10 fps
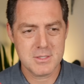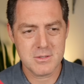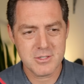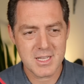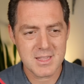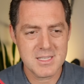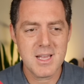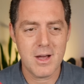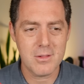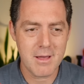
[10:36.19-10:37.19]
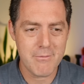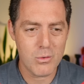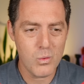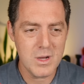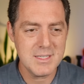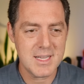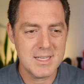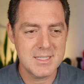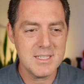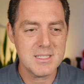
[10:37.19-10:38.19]
So check this out. Level one,
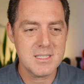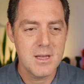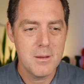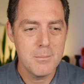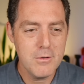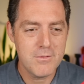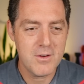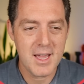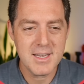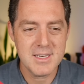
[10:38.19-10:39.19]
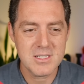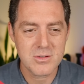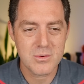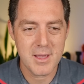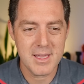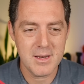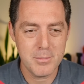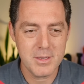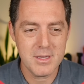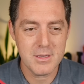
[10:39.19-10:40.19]
ten disks, move nine disks from A to
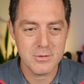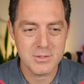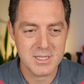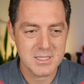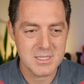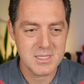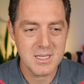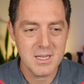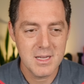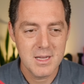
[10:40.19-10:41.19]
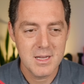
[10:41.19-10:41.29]
B using C.